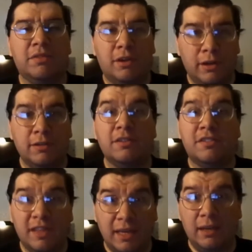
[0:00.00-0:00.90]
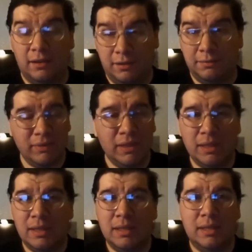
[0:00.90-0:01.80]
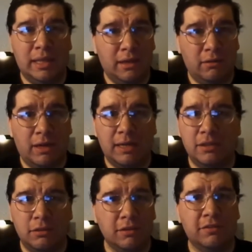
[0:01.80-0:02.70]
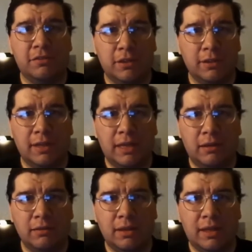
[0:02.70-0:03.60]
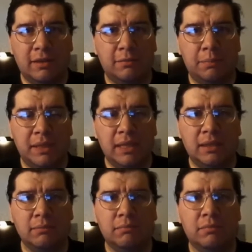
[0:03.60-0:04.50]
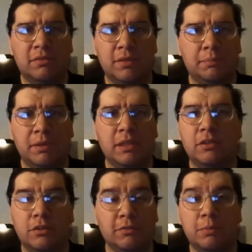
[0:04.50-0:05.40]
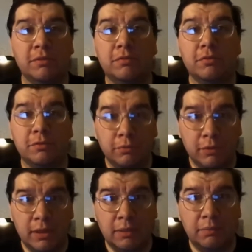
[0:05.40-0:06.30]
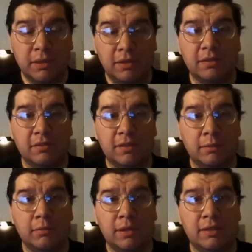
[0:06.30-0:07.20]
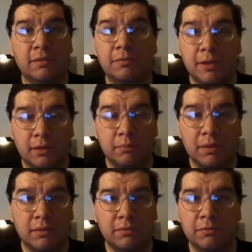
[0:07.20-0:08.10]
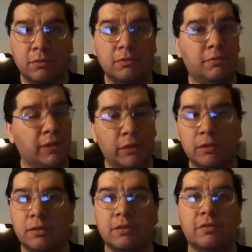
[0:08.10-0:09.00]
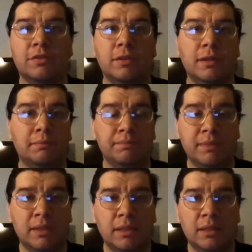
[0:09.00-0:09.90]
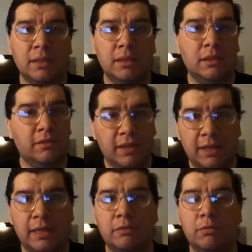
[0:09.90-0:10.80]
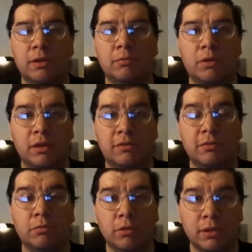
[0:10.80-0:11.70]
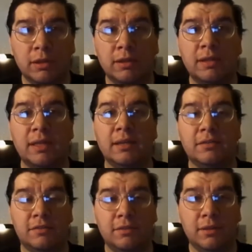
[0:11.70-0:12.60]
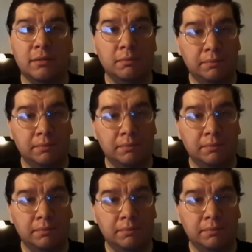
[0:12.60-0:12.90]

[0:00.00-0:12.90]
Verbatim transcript: it was hard to take. Now, I know it started out as being simply Ghostbusters 3 because they were in development for a very long time. You know, Dan Aykroyd wanted to work on that